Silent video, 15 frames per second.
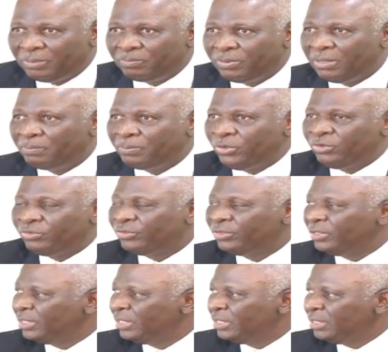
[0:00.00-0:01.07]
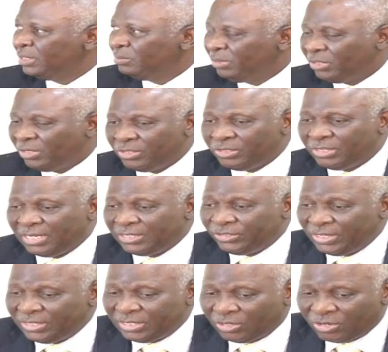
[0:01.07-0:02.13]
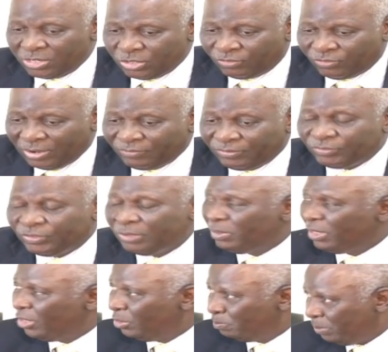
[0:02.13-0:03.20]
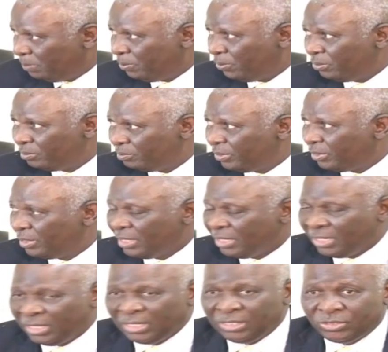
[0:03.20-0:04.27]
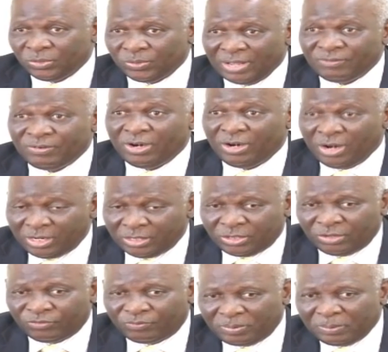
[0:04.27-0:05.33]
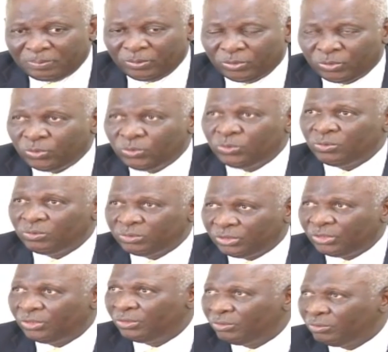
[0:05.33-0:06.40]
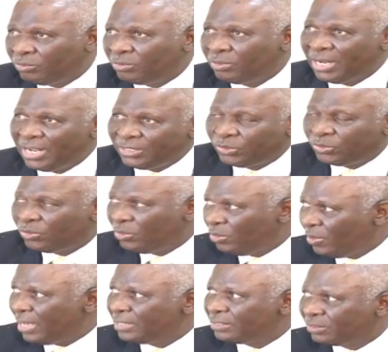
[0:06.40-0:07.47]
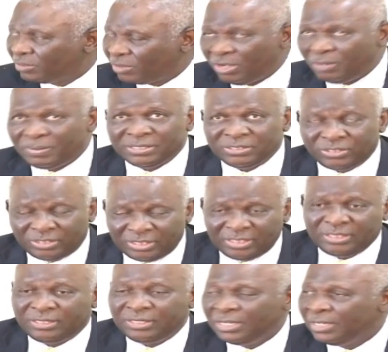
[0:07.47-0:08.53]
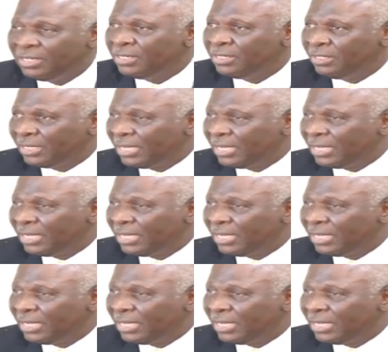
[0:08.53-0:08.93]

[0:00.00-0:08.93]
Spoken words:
improve. Because Nigeria is a country of 150 million people. So we have a lot of people who, would like to go and come and see the